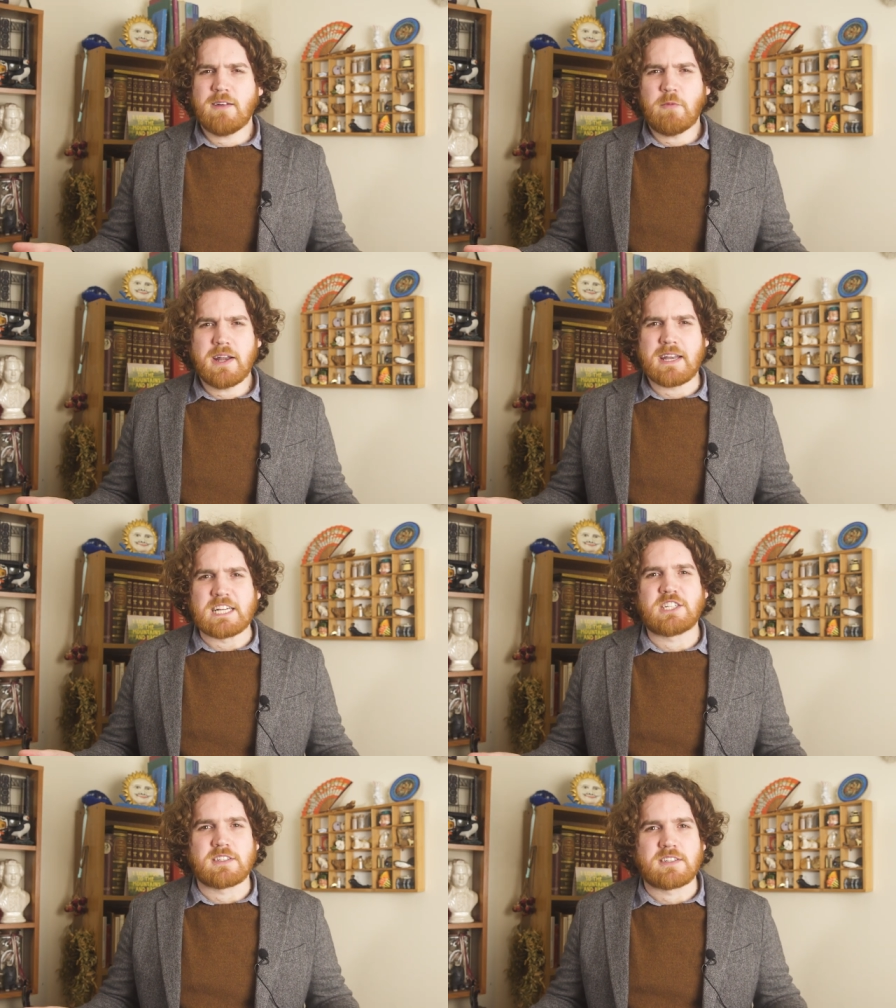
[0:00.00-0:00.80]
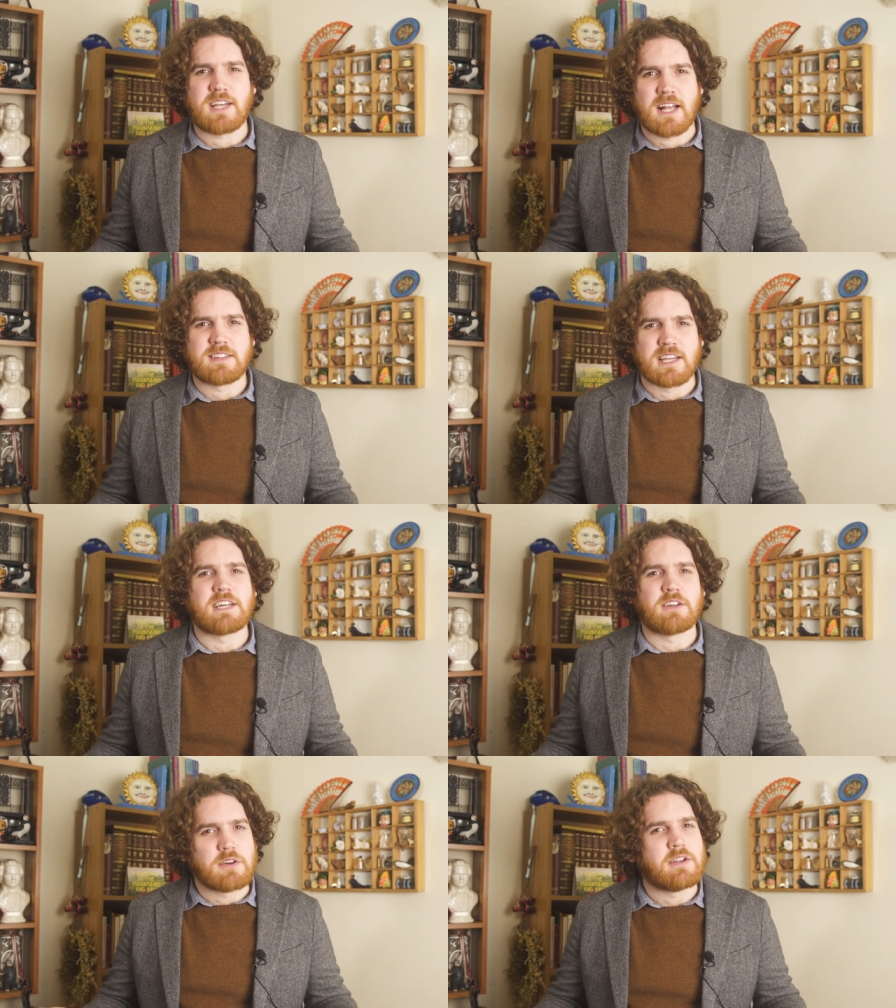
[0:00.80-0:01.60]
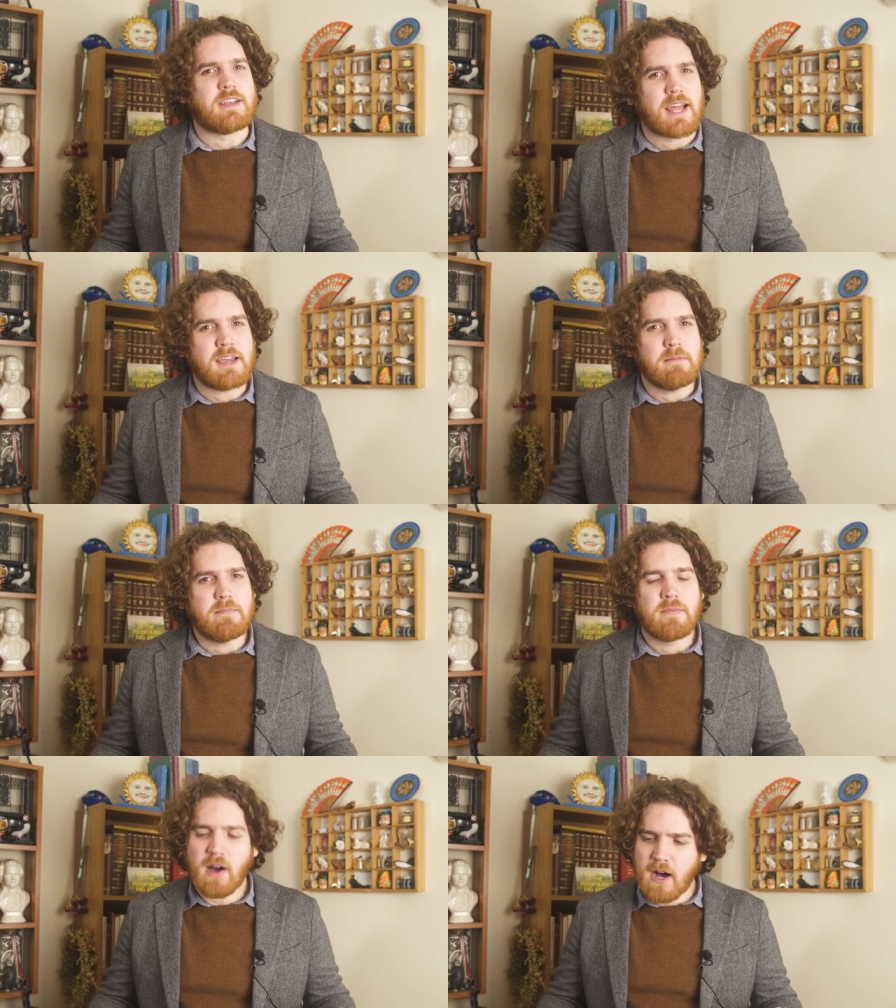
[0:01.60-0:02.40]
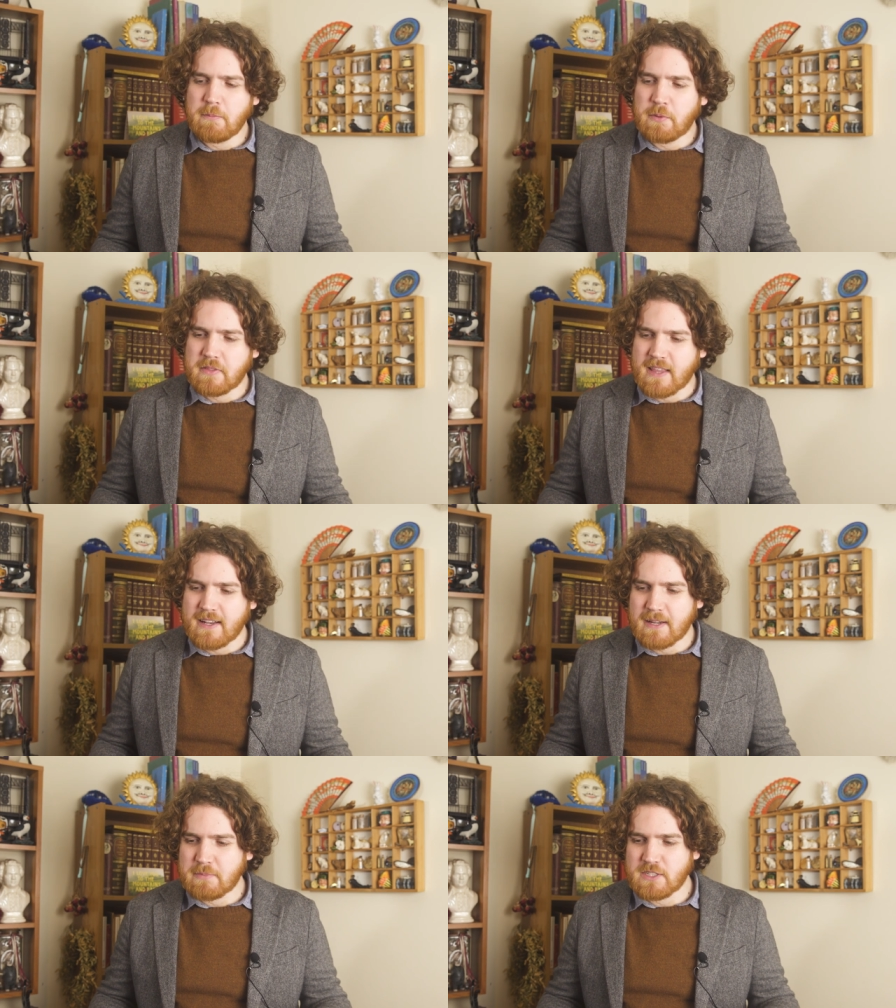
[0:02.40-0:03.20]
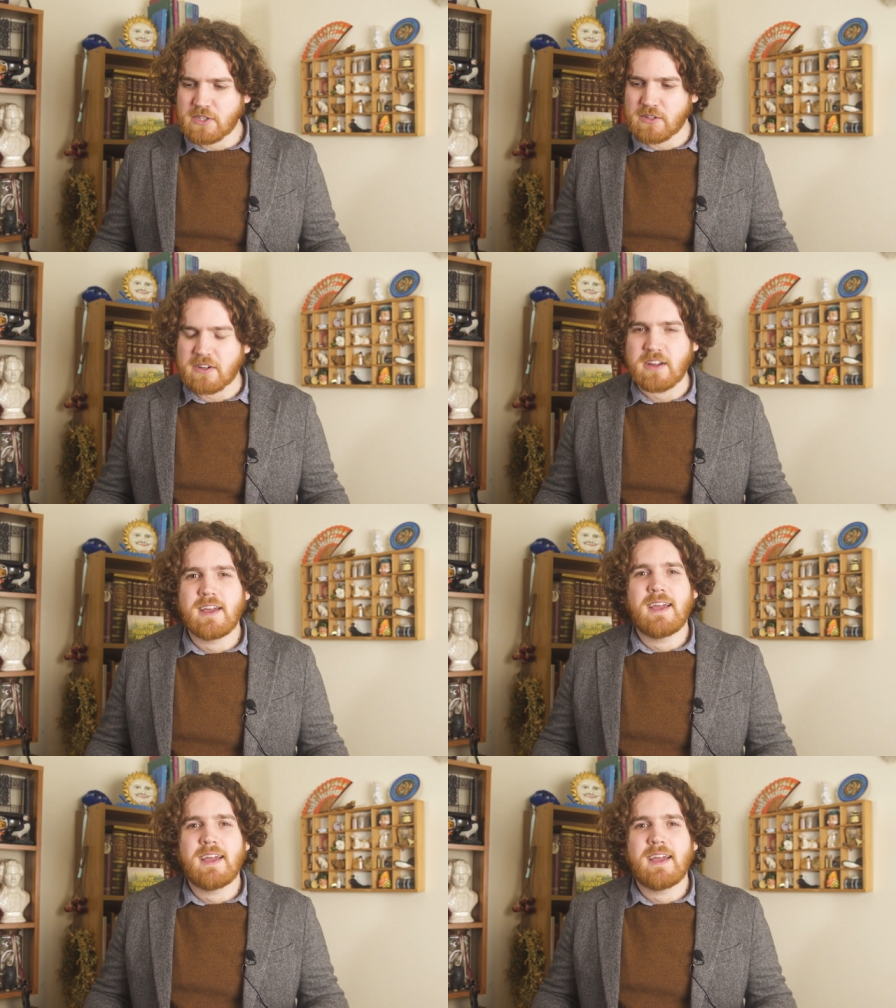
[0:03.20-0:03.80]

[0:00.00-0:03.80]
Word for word: One Nation sounds like a good name. I'll put that number two.